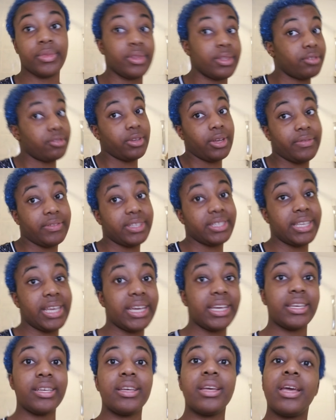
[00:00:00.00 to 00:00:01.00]
That's all I have to
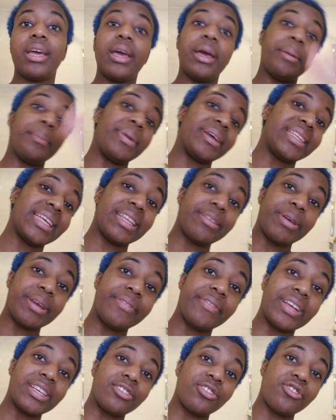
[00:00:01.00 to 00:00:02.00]
say. But
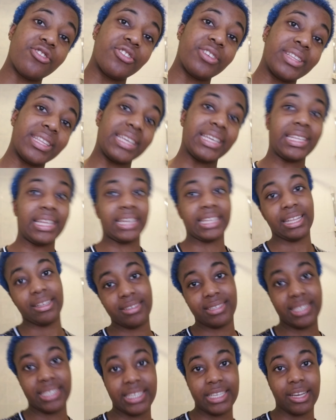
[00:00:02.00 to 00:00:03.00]
anyway, thanks for tuning in and
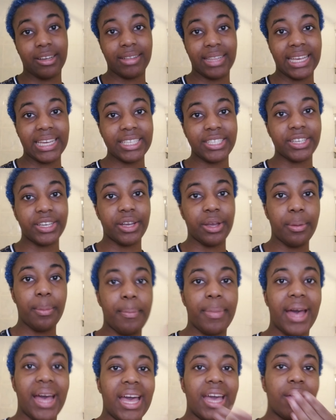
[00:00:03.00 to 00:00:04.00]
I'll see y'all later.
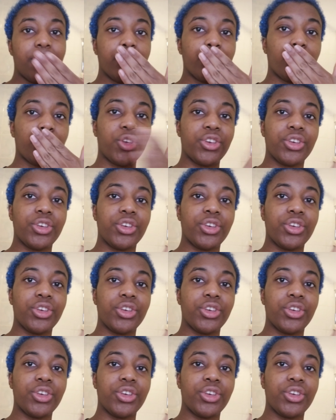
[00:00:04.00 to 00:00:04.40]
Bye.